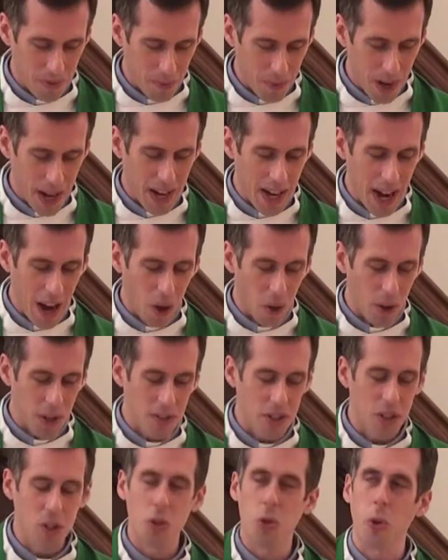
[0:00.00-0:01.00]
right now
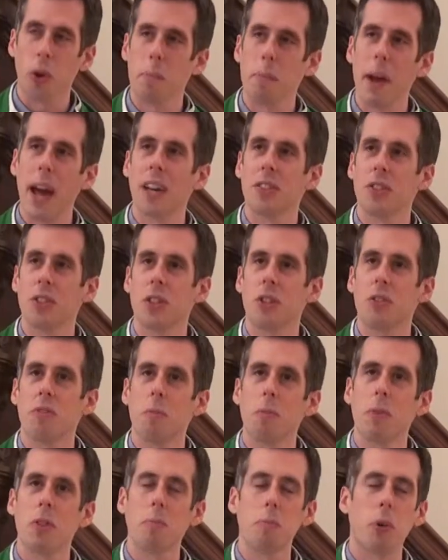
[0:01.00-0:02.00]
is this short passage
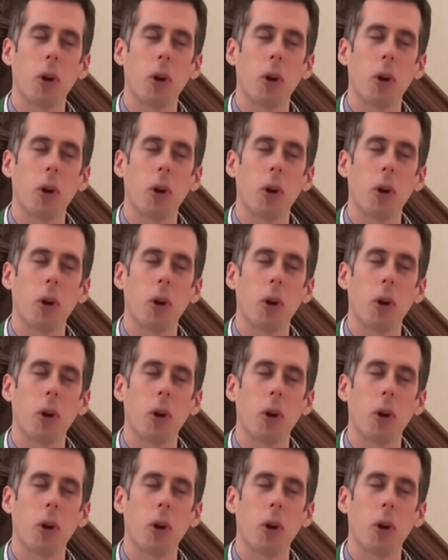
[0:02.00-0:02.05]
from his